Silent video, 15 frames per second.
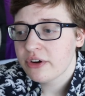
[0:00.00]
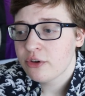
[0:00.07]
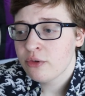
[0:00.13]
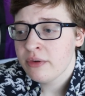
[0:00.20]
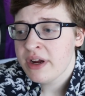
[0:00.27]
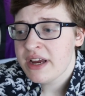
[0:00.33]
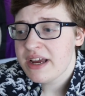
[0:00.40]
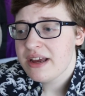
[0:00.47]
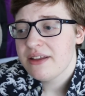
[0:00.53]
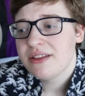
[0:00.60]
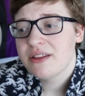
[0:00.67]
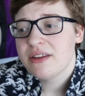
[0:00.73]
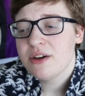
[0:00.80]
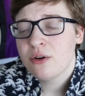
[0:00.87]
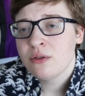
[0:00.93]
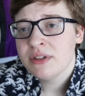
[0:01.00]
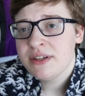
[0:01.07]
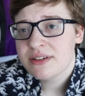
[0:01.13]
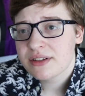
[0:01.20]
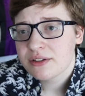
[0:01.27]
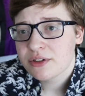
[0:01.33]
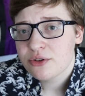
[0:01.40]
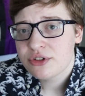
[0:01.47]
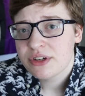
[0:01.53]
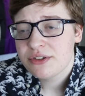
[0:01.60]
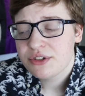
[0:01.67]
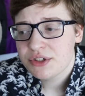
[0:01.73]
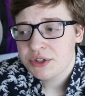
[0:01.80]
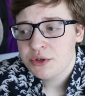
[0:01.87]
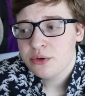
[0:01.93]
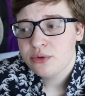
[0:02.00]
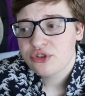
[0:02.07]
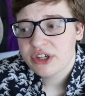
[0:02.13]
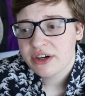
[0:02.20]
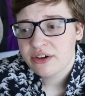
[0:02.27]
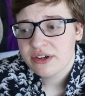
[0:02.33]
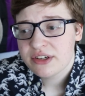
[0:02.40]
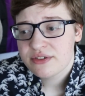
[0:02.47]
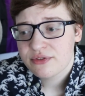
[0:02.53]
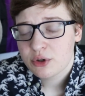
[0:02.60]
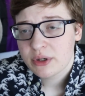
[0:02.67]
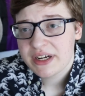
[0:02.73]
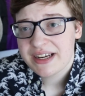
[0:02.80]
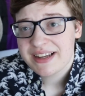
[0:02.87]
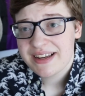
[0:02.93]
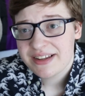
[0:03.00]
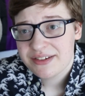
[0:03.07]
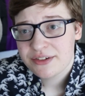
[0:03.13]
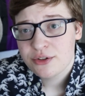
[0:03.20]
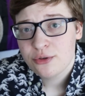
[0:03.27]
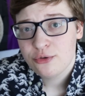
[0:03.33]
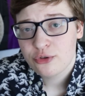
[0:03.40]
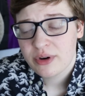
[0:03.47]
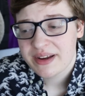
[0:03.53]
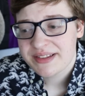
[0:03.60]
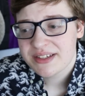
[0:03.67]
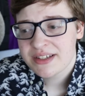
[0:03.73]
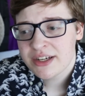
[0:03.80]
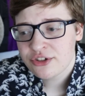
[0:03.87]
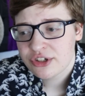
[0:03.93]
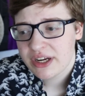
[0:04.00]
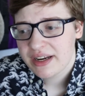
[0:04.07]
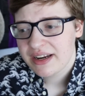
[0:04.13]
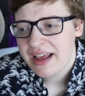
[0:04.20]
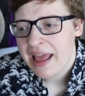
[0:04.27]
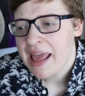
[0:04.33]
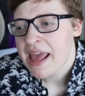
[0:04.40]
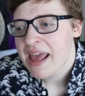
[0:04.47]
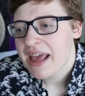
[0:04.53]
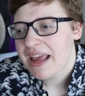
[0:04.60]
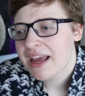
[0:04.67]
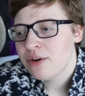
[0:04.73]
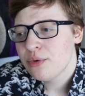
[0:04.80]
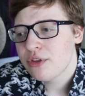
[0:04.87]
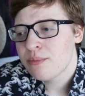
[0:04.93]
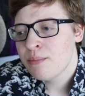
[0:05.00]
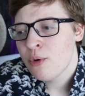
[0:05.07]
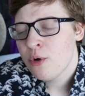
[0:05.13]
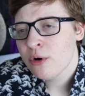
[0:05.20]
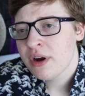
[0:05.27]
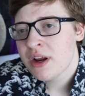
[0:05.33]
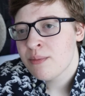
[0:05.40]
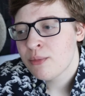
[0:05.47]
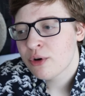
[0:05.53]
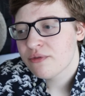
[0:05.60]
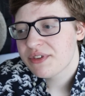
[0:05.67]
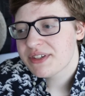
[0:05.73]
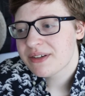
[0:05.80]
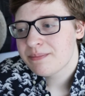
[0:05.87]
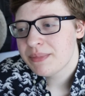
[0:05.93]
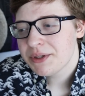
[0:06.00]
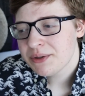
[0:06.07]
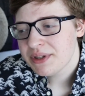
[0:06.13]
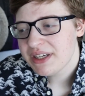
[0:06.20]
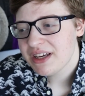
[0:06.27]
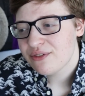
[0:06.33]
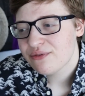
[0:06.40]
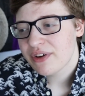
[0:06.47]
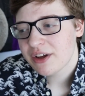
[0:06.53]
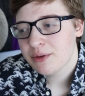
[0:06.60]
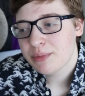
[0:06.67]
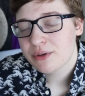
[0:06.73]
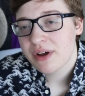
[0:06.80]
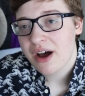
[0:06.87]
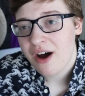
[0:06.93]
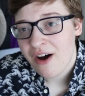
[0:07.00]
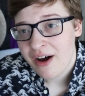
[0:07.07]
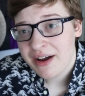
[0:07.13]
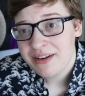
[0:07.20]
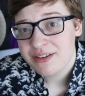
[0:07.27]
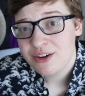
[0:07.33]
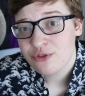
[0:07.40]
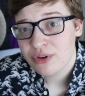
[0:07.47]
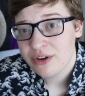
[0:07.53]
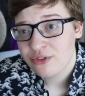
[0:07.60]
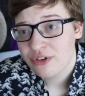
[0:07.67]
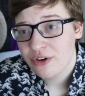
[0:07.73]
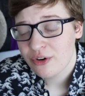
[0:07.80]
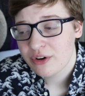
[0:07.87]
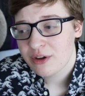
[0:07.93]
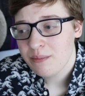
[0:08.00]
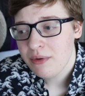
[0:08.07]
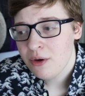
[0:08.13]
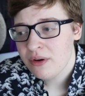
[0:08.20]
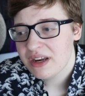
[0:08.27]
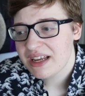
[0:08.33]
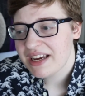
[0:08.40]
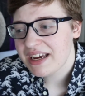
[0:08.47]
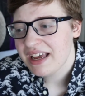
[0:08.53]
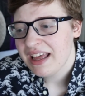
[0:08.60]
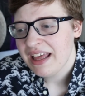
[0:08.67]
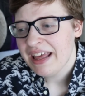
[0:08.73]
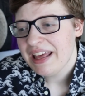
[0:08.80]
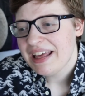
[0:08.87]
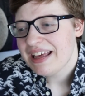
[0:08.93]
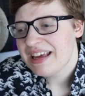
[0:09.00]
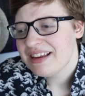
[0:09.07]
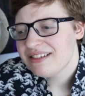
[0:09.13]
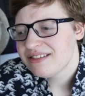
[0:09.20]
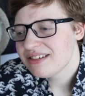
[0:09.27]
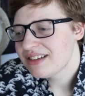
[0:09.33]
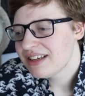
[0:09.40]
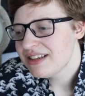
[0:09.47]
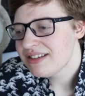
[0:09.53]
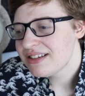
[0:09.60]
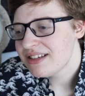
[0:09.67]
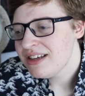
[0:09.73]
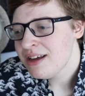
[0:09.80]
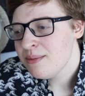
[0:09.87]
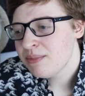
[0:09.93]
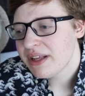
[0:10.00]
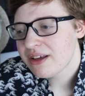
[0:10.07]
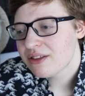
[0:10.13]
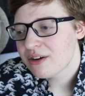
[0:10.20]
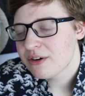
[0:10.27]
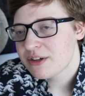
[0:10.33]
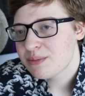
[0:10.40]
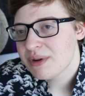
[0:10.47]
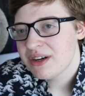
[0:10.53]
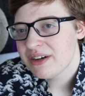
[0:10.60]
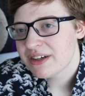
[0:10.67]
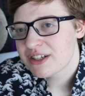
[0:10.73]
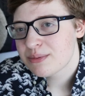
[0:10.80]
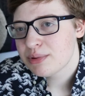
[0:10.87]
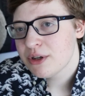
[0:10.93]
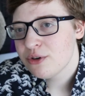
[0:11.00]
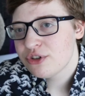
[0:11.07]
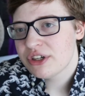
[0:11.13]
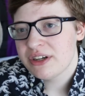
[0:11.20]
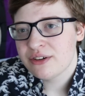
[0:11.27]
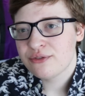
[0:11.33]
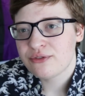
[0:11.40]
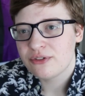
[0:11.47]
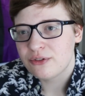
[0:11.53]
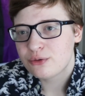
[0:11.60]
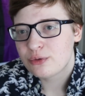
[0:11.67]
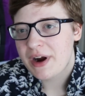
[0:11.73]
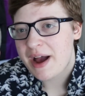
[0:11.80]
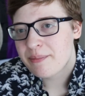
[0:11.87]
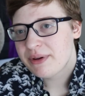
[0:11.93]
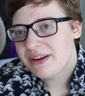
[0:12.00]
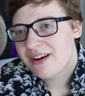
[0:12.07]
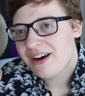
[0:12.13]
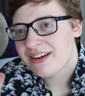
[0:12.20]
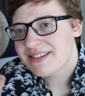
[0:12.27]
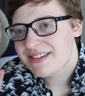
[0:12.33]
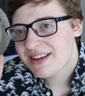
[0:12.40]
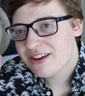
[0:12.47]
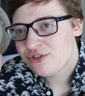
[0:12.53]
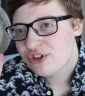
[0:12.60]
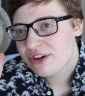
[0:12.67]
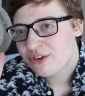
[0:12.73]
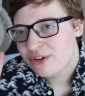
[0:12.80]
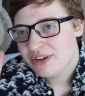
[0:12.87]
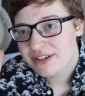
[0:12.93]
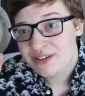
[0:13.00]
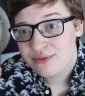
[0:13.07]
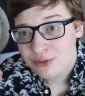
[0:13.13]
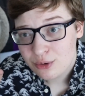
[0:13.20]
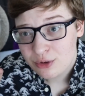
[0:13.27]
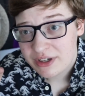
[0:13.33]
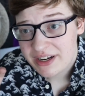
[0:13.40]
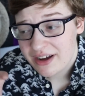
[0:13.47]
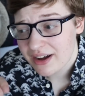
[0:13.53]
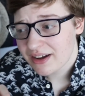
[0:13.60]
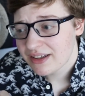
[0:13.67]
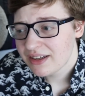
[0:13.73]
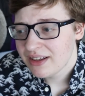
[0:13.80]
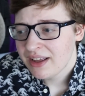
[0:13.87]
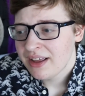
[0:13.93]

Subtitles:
agree that the only solution to gender dysphoria is to transition, and with more and more visibility available on the transgender community, it can seem like there has been an explosion of rapid onset gender dysphoria.